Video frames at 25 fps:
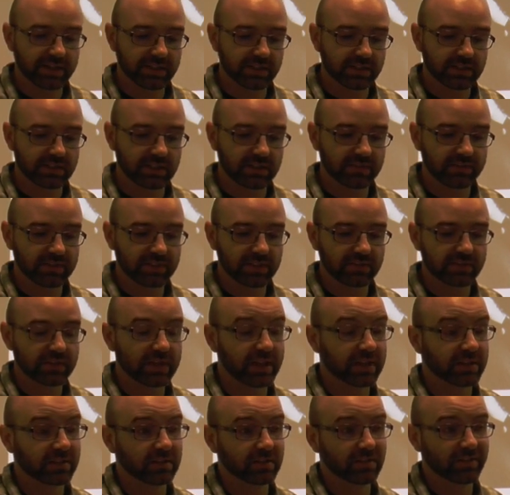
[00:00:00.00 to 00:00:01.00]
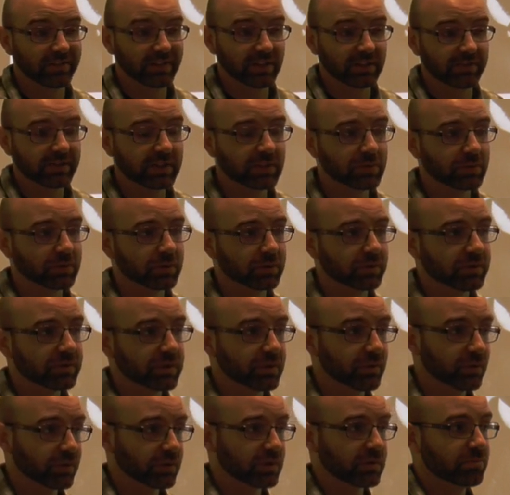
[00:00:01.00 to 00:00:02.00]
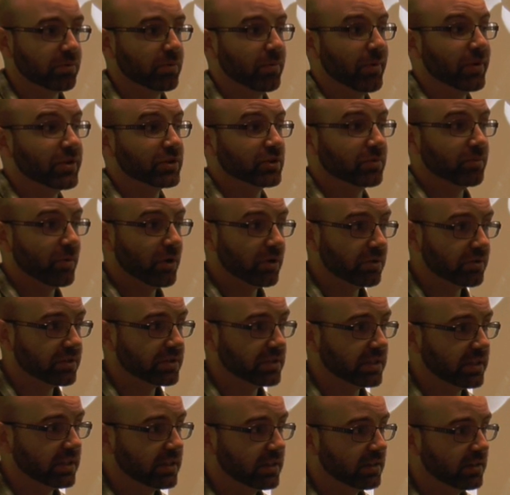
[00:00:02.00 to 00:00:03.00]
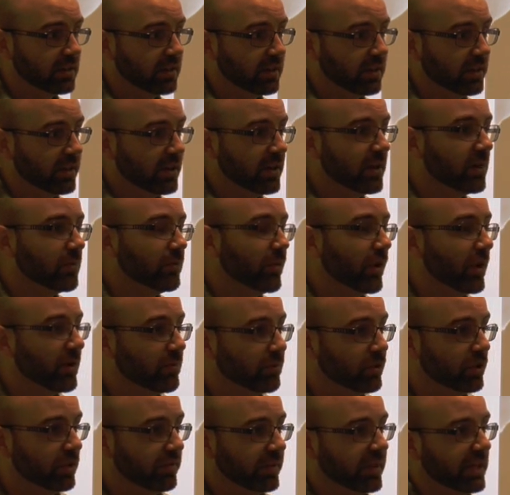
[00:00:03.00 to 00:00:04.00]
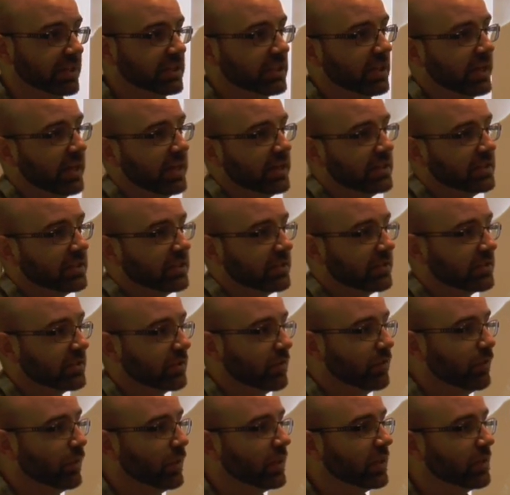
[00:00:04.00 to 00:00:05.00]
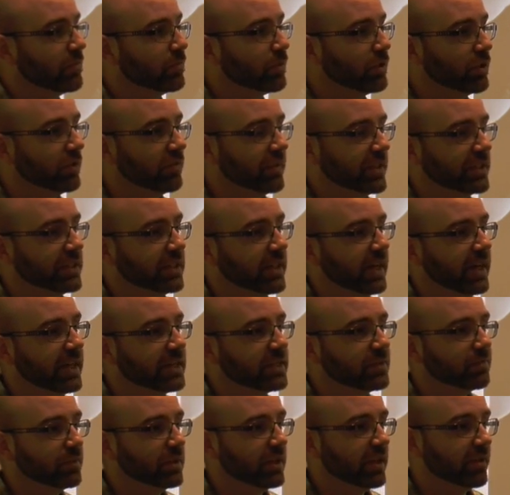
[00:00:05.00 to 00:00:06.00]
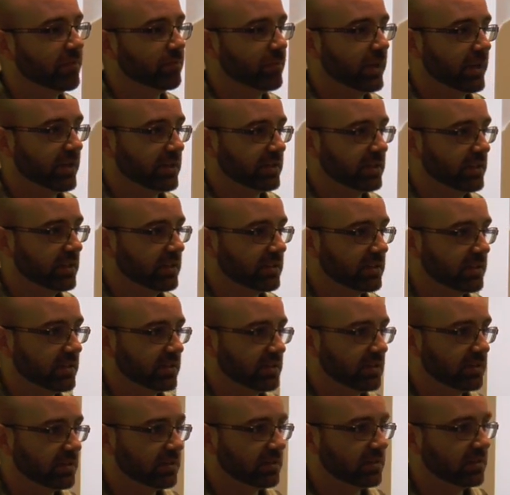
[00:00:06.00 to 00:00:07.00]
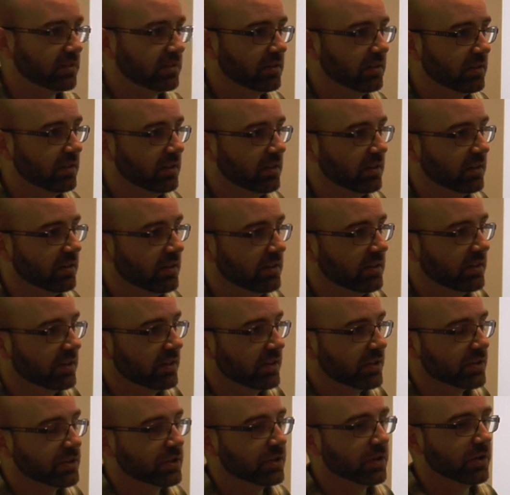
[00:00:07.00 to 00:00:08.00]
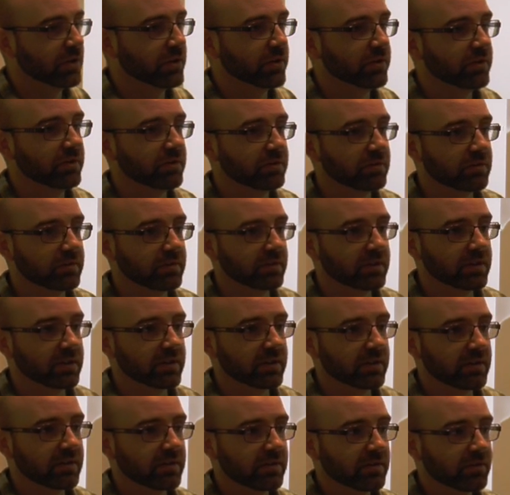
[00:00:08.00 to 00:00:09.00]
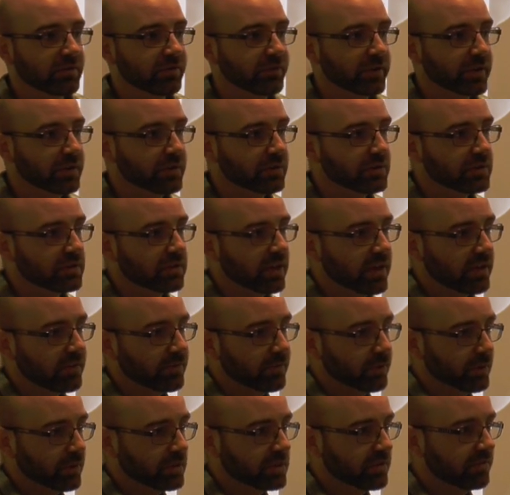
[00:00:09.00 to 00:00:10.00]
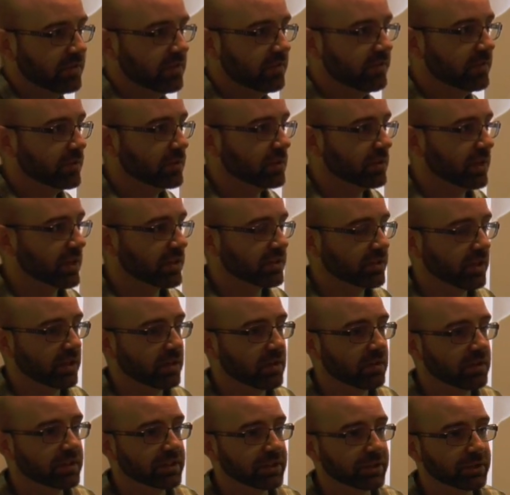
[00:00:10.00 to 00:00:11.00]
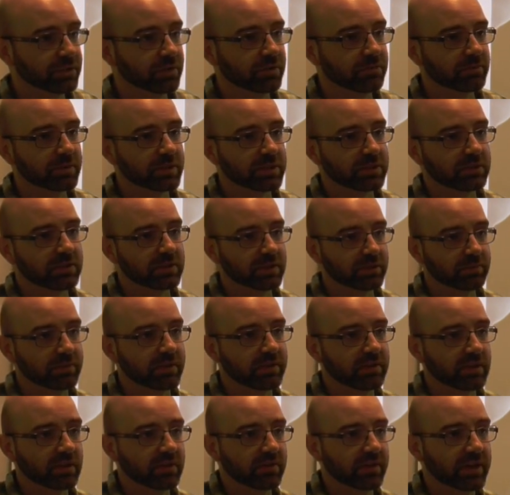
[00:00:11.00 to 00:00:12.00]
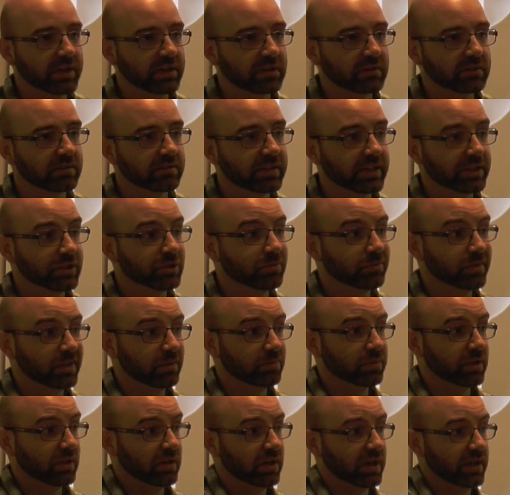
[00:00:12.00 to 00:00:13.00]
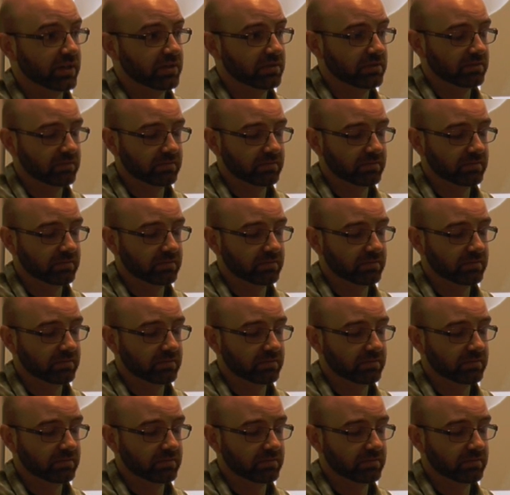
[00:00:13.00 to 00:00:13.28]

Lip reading: agency of individuals in order to promote democracy by improving education. So if we can improve education, we'll have better citizens. So fields like philosophy, fields like psychology shouldn't just be theoretical, they should be applied.